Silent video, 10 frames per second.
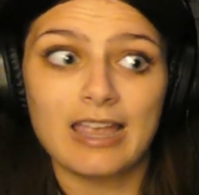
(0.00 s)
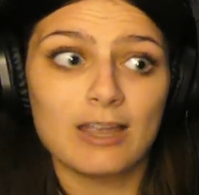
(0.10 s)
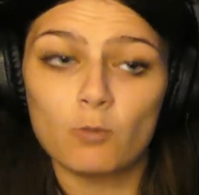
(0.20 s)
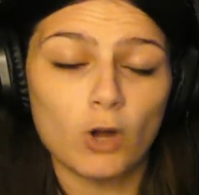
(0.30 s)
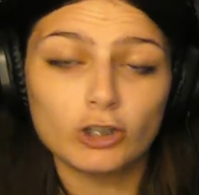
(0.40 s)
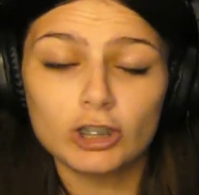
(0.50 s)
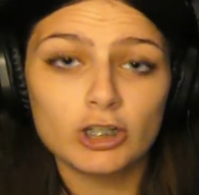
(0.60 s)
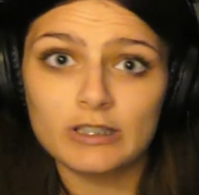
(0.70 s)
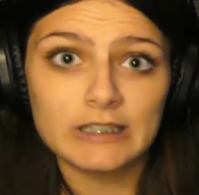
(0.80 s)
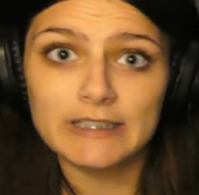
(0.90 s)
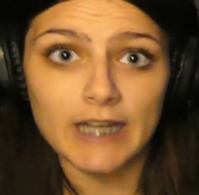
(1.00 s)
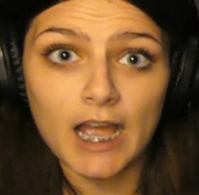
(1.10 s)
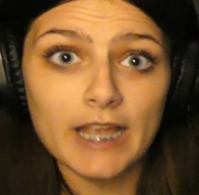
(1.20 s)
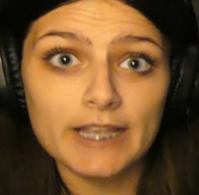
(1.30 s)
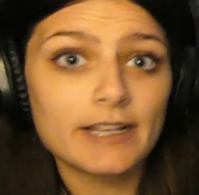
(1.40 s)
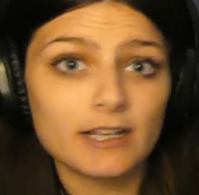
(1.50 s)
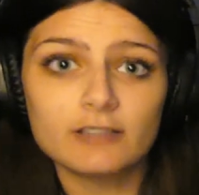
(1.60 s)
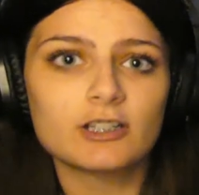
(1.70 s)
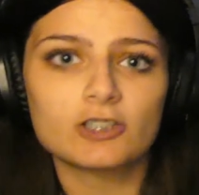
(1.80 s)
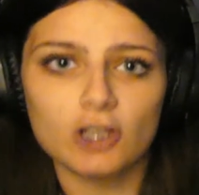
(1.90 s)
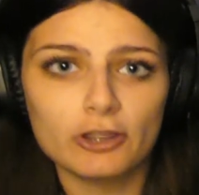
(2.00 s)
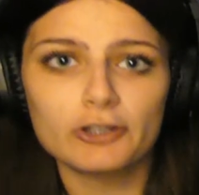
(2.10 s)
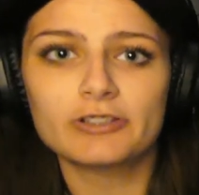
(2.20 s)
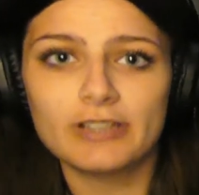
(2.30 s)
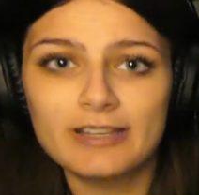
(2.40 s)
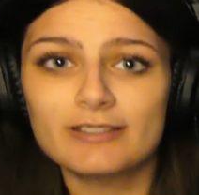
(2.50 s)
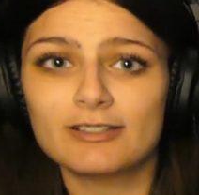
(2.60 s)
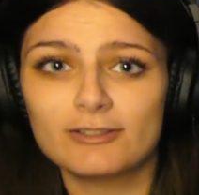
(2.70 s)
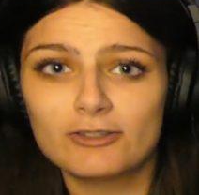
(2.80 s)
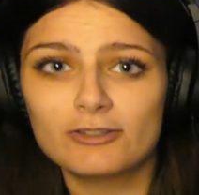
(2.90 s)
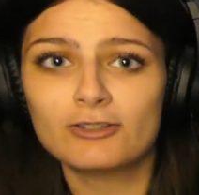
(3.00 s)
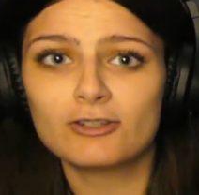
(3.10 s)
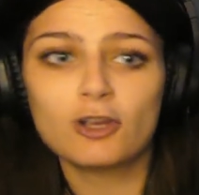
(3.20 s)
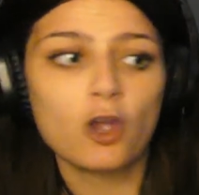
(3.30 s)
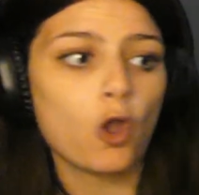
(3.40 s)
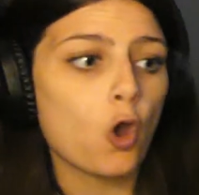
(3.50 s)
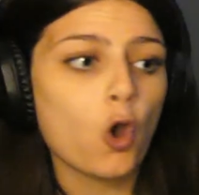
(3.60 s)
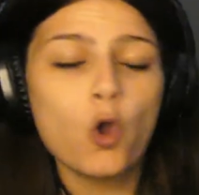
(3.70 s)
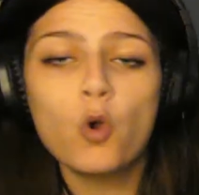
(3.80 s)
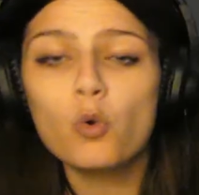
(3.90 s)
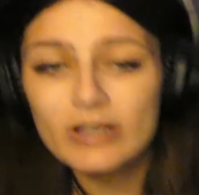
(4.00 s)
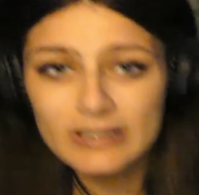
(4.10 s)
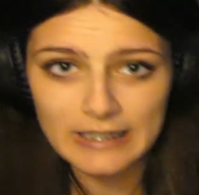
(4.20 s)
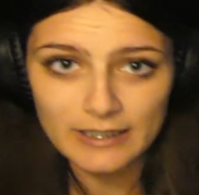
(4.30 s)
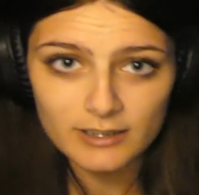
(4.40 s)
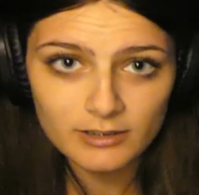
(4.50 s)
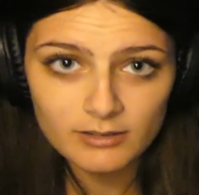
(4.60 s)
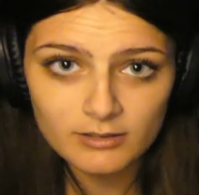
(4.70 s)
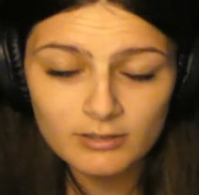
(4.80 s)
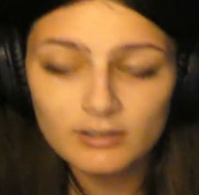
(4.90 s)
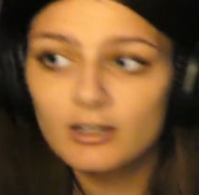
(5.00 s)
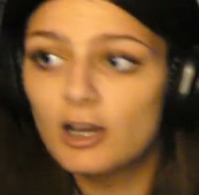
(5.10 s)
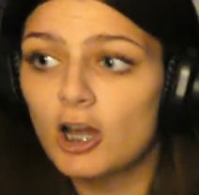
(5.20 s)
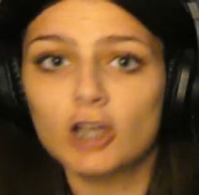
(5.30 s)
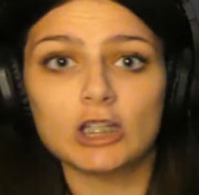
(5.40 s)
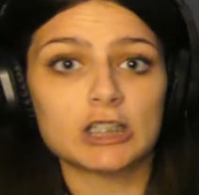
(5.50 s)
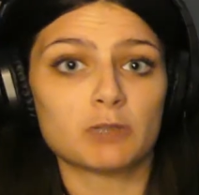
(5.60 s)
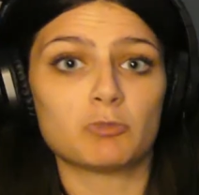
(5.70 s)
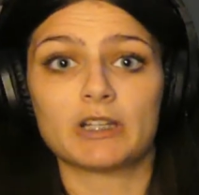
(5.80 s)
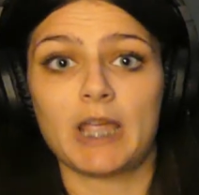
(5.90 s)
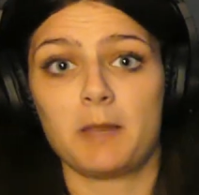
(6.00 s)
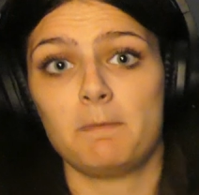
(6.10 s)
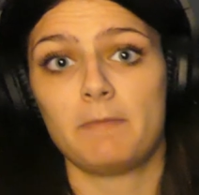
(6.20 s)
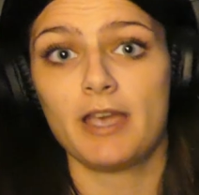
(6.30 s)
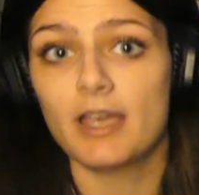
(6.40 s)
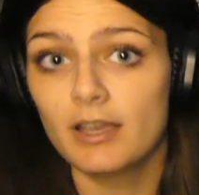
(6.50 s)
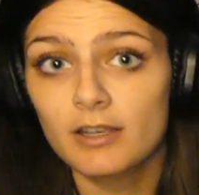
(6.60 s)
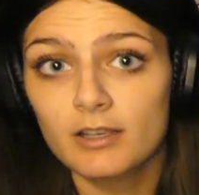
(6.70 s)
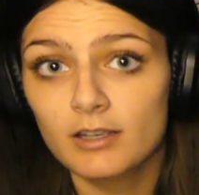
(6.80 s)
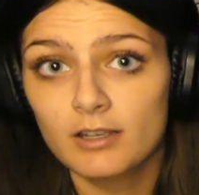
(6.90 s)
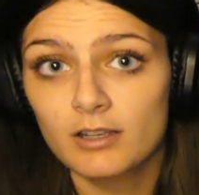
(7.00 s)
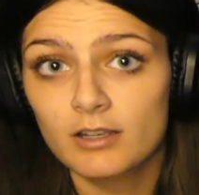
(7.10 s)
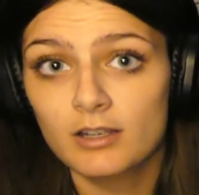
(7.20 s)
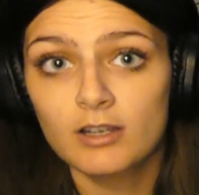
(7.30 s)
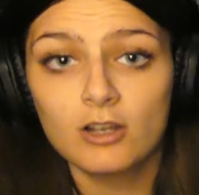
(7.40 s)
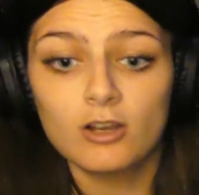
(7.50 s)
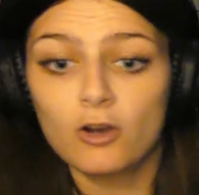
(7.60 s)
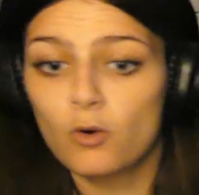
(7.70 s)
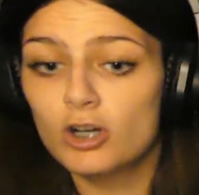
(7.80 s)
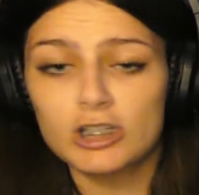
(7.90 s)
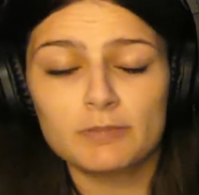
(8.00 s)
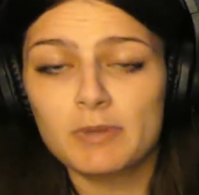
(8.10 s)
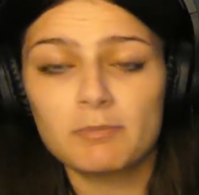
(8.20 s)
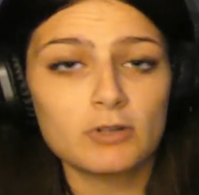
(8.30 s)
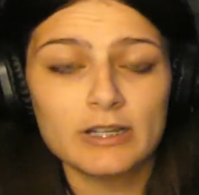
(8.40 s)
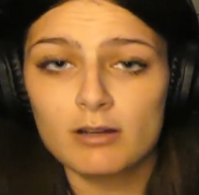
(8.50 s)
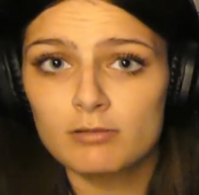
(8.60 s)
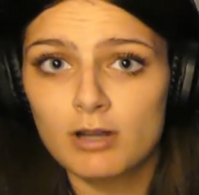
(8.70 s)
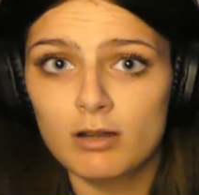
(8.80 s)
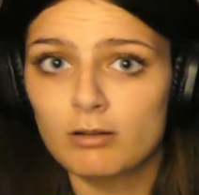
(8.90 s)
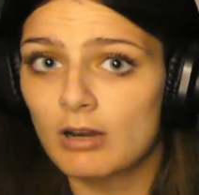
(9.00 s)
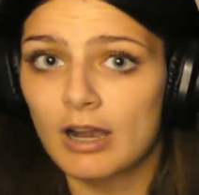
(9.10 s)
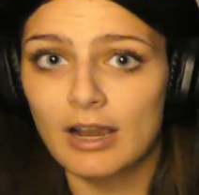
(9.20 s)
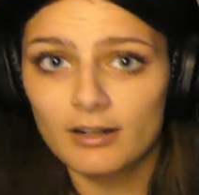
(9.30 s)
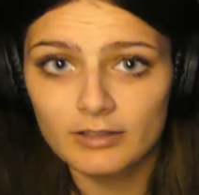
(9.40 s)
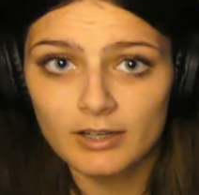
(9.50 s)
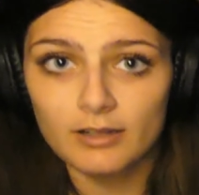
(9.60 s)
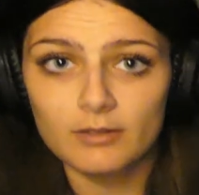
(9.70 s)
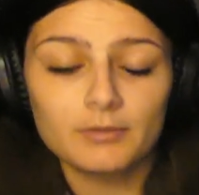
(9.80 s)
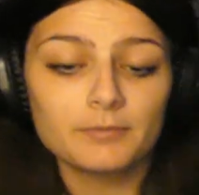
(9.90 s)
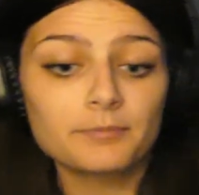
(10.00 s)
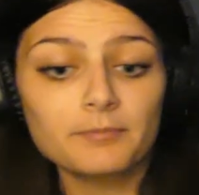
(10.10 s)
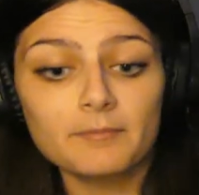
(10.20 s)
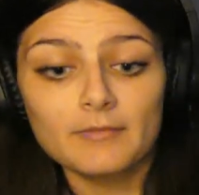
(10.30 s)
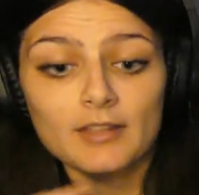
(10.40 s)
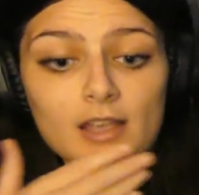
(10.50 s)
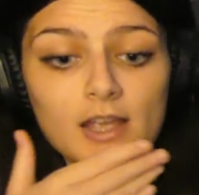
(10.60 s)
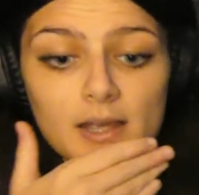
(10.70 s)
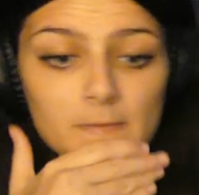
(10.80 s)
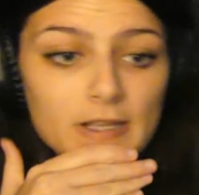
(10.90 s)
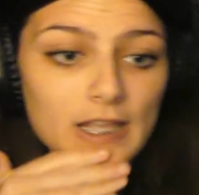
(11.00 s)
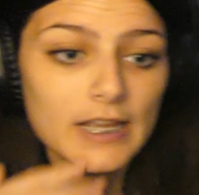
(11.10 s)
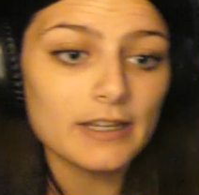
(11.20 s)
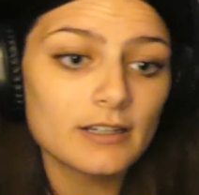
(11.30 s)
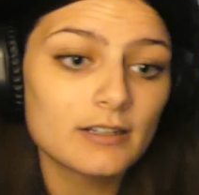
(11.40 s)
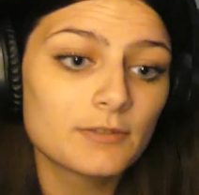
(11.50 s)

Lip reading: Walter doesn't die because there's other seasons. Who is it? Unless someone came back. Or it's just people he don't know. I don't know. But like,